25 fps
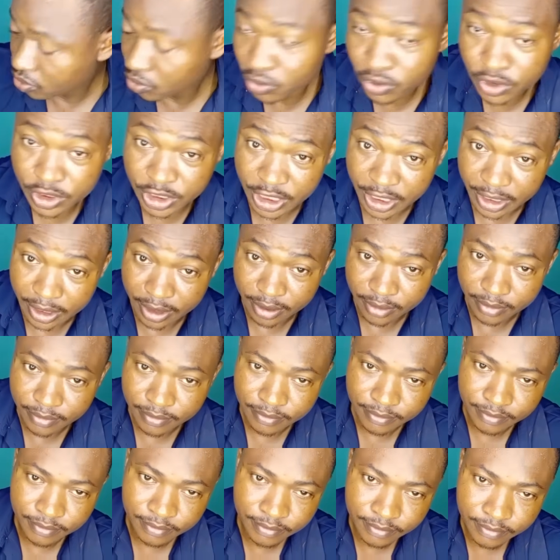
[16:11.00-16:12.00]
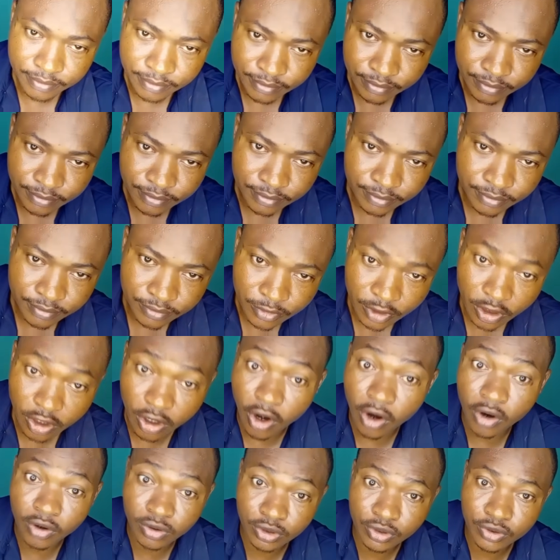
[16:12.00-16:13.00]
Uche,
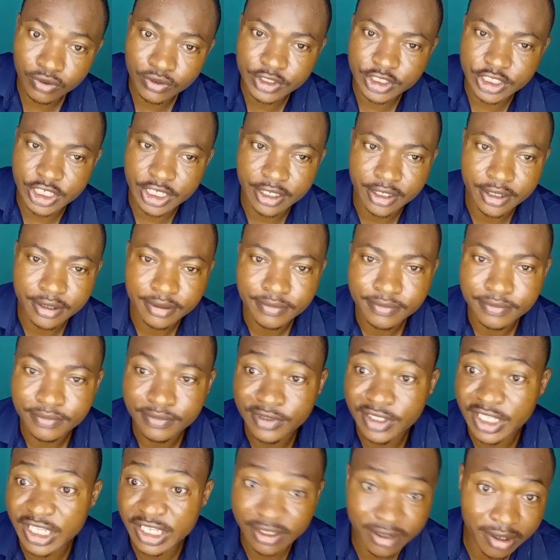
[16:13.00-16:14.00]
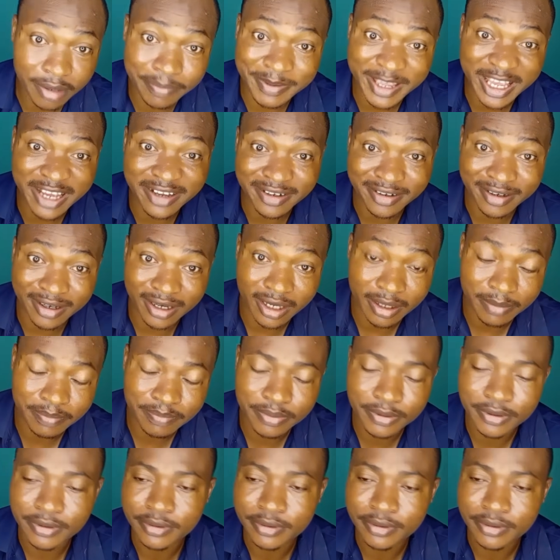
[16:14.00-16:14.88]
called Uche, the European rape.